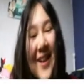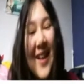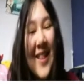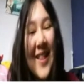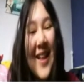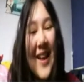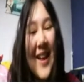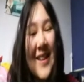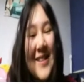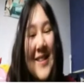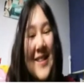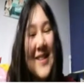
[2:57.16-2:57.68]

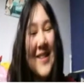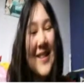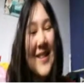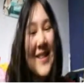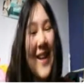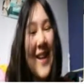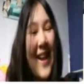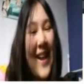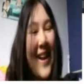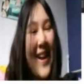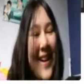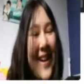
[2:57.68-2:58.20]
that's
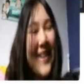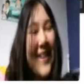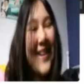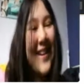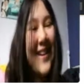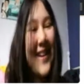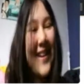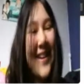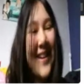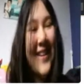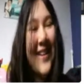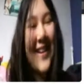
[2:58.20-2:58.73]

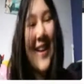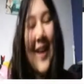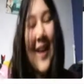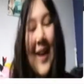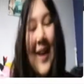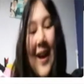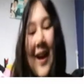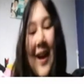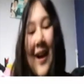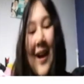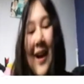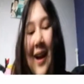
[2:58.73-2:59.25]
sick.
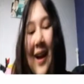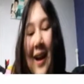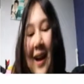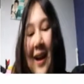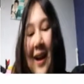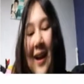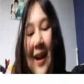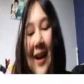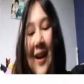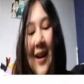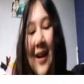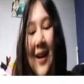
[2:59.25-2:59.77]
Yeah.
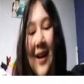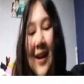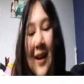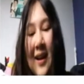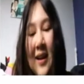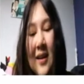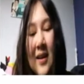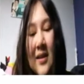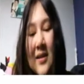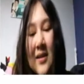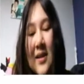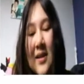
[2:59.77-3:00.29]

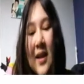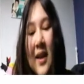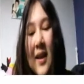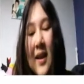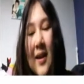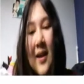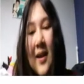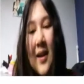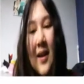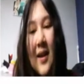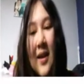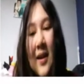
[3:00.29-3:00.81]

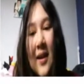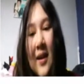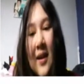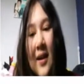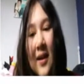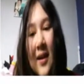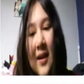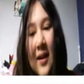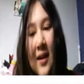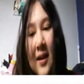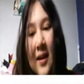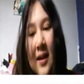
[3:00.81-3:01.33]
See?
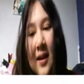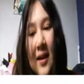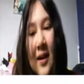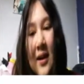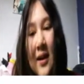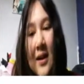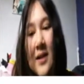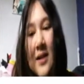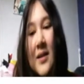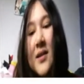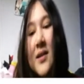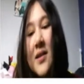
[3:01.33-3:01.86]

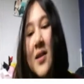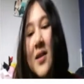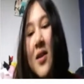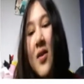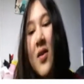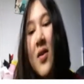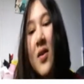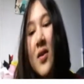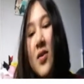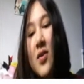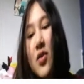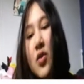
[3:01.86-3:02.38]

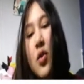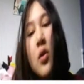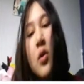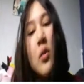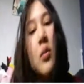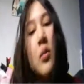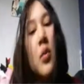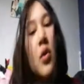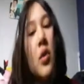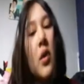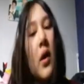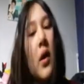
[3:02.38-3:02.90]
Inside, you're
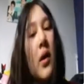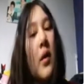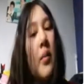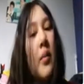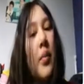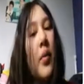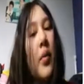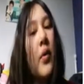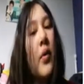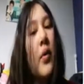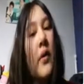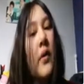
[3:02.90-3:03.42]
more like a
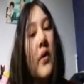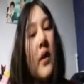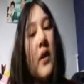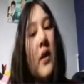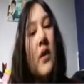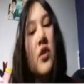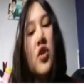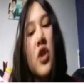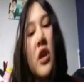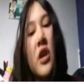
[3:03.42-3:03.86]
boy than a